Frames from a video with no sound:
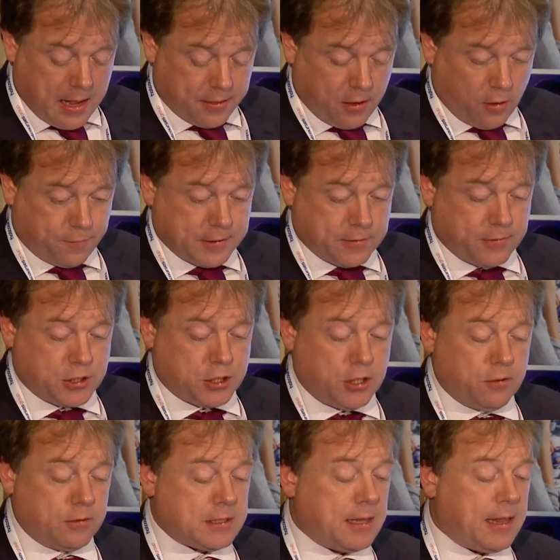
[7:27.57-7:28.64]
the Office for
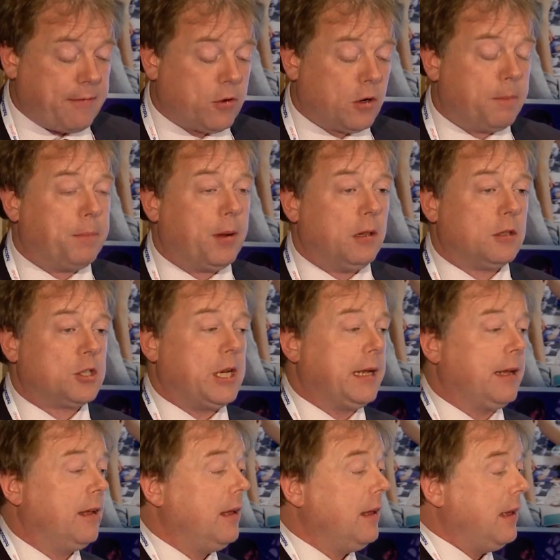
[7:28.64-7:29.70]
Students, and they've got a
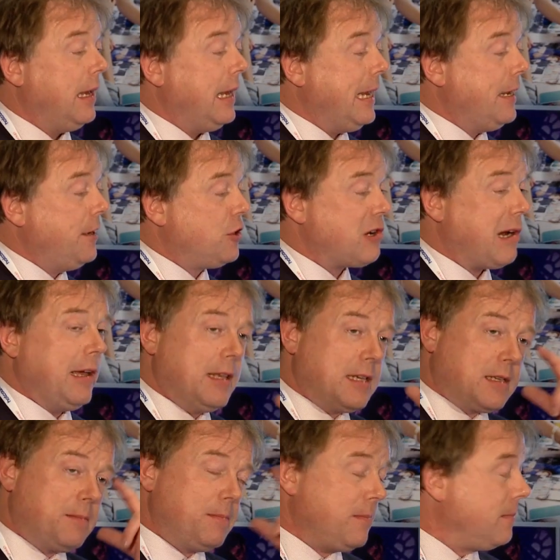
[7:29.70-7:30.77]
bulging in tray.
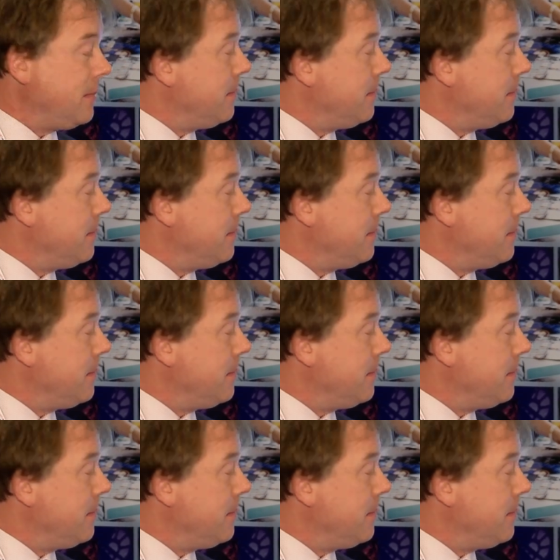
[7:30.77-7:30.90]
This